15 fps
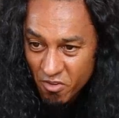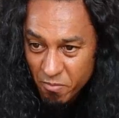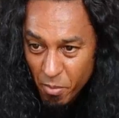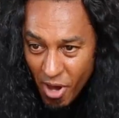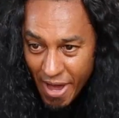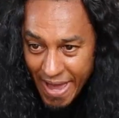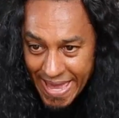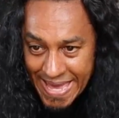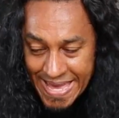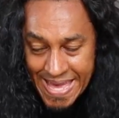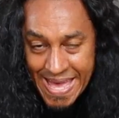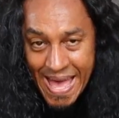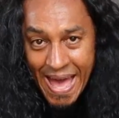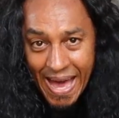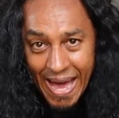of my
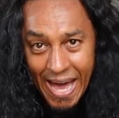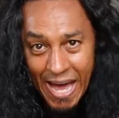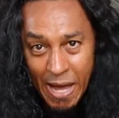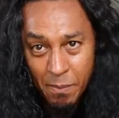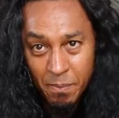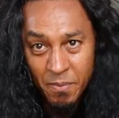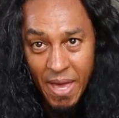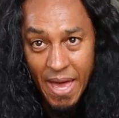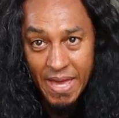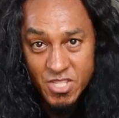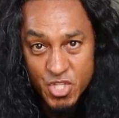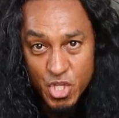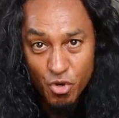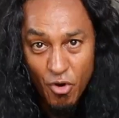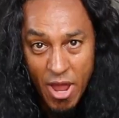um,
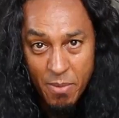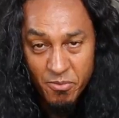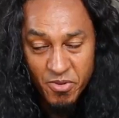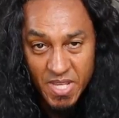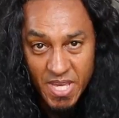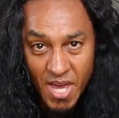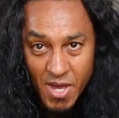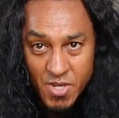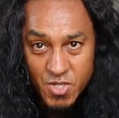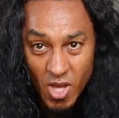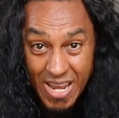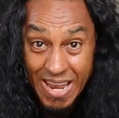Instagram videos.